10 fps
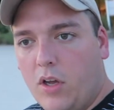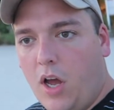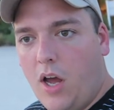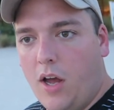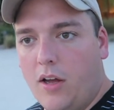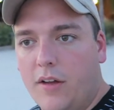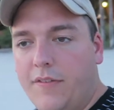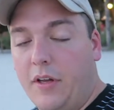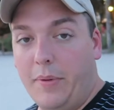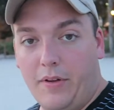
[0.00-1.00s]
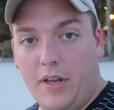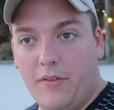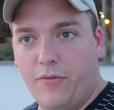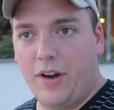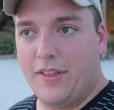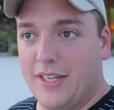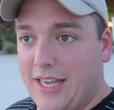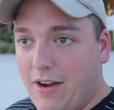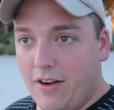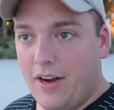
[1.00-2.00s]
uh, availability for I think
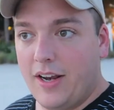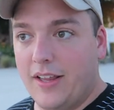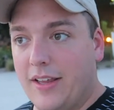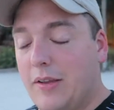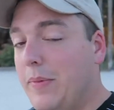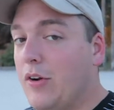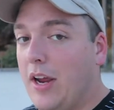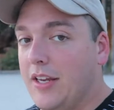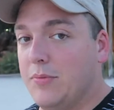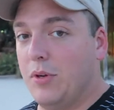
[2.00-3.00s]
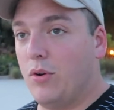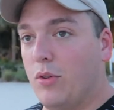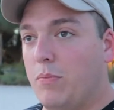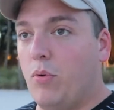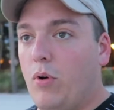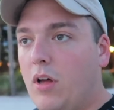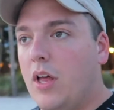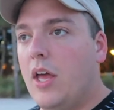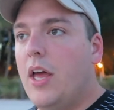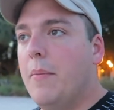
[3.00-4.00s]
Saturday night, and like that'd be great because we can go to the pool.
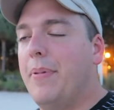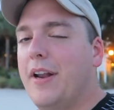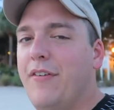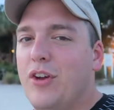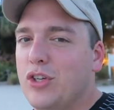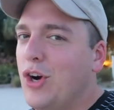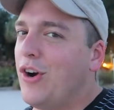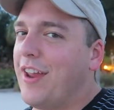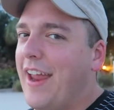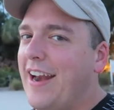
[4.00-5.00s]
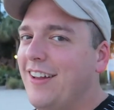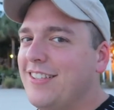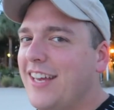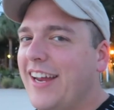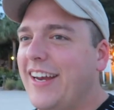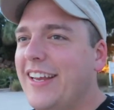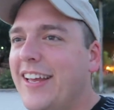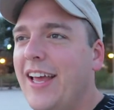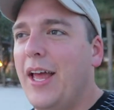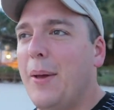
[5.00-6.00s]
But if there's a hurricane outside,
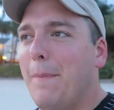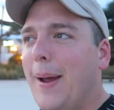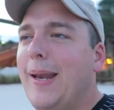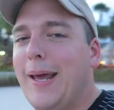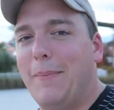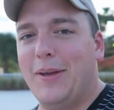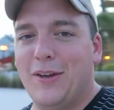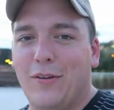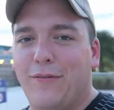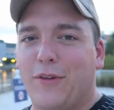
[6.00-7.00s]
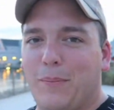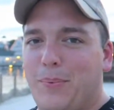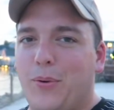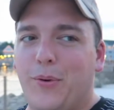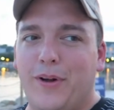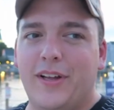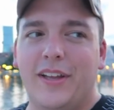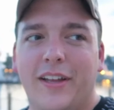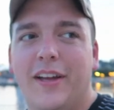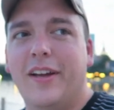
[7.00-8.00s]
it might not be good for the pool,
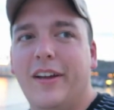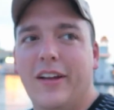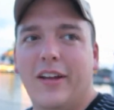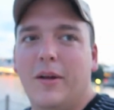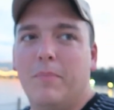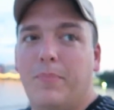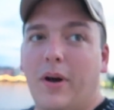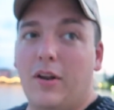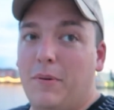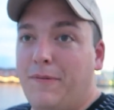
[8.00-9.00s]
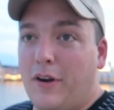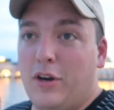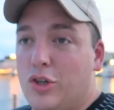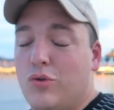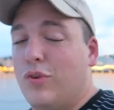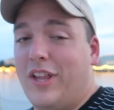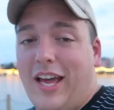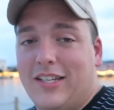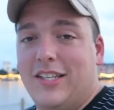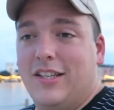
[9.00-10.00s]
but it'd be fun to just
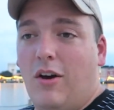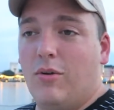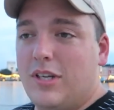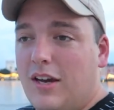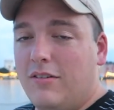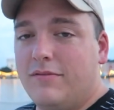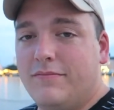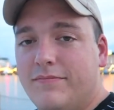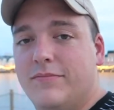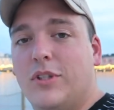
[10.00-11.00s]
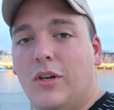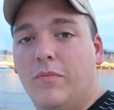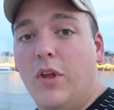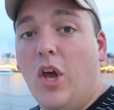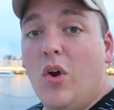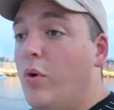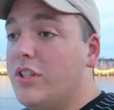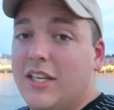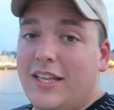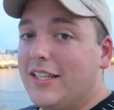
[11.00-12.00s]
relax in the hotel. So
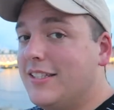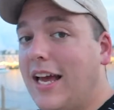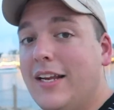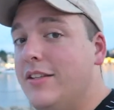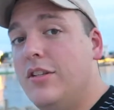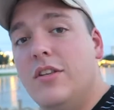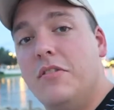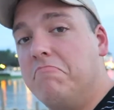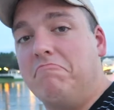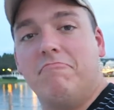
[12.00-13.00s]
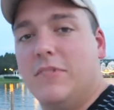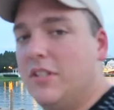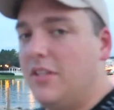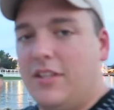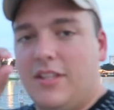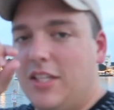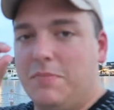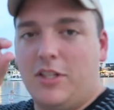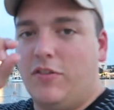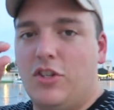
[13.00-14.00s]
we'll see. That's I,
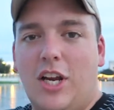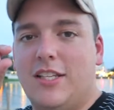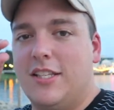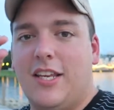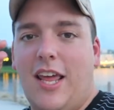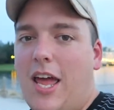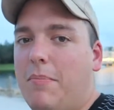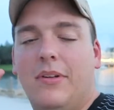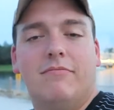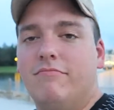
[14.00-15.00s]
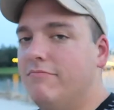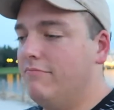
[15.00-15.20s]
this much of a chance that's gonna happen.